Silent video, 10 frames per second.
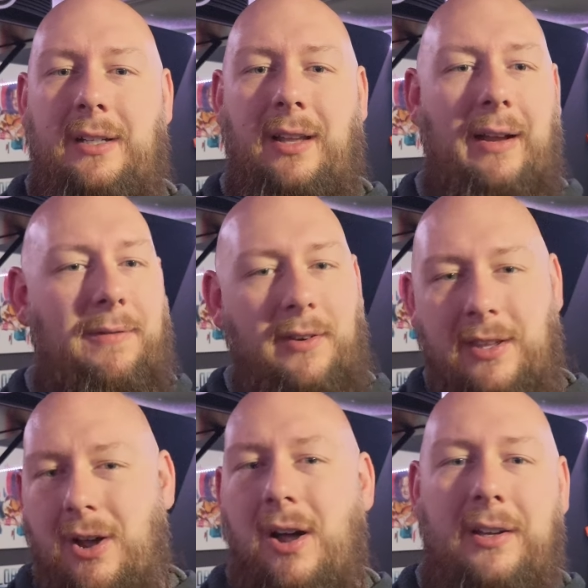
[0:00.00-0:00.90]
like for
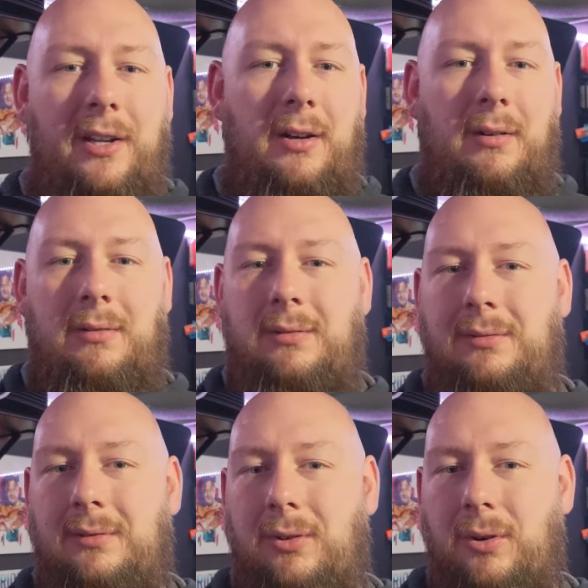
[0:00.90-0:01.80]
the audio
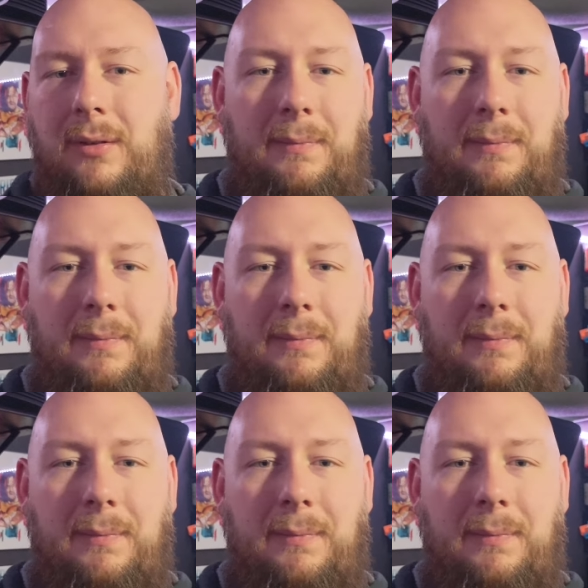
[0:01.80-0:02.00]
or